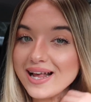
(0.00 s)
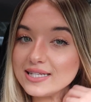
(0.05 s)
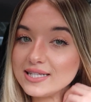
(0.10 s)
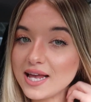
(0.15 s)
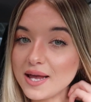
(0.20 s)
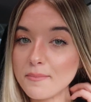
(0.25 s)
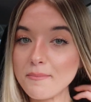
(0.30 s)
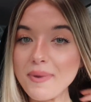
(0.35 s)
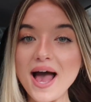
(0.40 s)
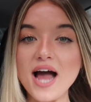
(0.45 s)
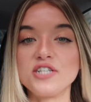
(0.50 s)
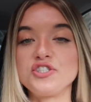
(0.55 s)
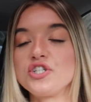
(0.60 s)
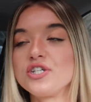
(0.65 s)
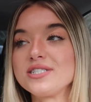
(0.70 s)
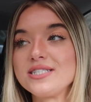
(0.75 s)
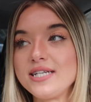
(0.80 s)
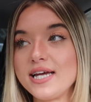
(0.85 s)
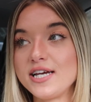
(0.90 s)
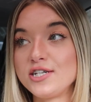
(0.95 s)
St.
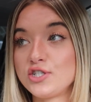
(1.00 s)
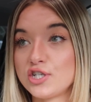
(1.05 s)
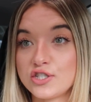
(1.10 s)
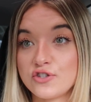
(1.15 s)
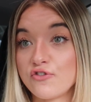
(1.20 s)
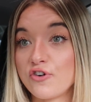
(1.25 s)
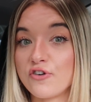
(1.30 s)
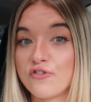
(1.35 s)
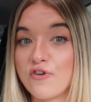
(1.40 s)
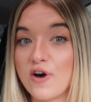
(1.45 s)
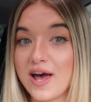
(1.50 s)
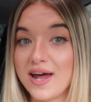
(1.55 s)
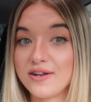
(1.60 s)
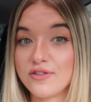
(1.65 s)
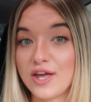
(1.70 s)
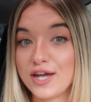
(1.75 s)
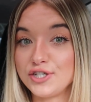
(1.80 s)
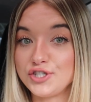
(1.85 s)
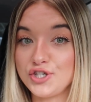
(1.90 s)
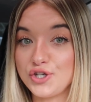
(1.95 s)
Patrick's Day just for
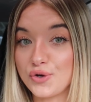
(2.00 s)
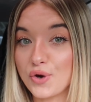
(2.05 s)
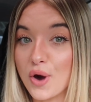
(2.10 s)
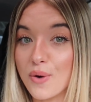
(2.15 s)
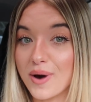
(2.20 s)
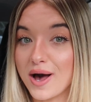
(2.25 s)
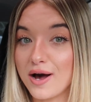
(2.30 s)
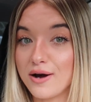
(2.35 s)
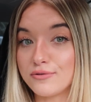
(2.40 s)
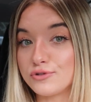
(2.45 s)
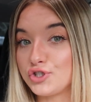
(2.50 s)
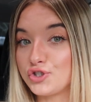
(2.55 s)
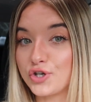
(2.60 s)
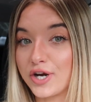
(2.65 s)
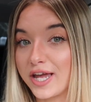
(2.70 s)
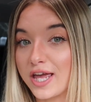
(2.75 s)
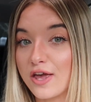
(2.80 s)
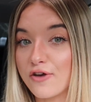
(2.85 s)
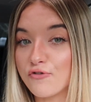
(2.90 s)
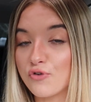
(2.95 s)
fun, like, do you go out
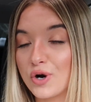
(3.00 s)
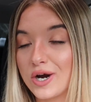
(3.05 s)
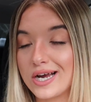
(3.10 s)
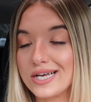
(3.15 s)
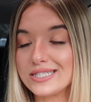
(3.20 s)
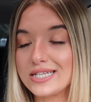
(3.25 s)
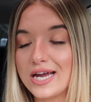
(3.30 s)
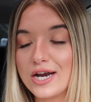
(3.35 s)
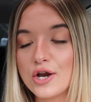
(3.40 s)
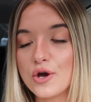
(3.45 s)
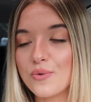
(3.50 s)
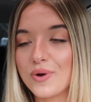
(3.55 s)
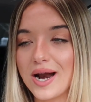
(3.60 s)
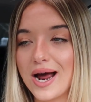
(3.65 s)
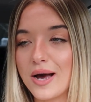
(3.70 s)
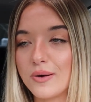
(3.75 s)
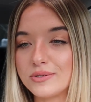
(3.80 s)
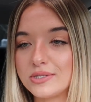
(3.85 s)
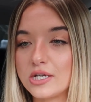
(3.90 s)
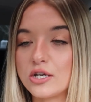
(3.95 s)
drinking for it? Because I know when
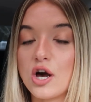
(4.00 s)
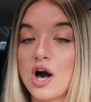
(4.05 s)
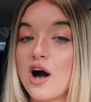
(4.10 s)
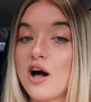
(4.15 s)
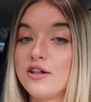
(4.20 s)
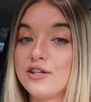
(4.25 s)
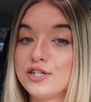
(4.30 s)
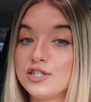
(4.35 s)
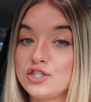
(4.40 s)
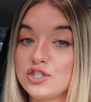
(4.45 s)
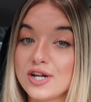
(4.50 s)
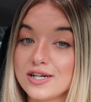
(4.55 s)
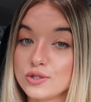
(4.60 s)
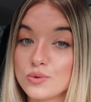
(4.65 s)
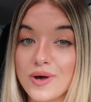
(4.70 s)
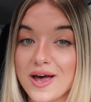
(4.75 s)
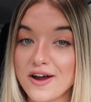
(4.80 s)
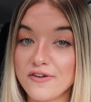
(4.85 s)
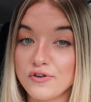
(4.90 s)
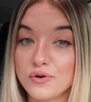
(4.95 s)
I was in college, that's
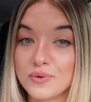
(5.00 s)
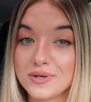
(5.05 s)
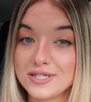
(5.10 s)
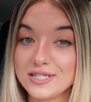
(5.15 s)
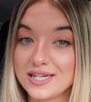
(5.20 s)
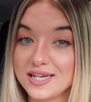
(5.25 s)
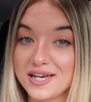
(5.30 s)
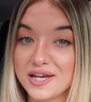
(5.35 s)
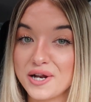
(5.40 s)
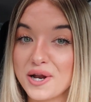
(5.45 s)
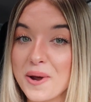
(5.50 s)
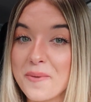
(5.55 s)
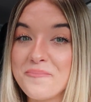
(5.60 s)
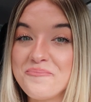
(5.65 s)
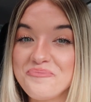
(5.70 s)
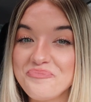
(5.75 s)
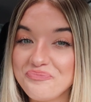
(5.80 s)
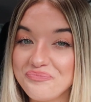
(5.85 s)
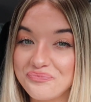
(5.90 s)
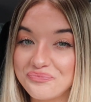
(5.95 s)
what everyone did.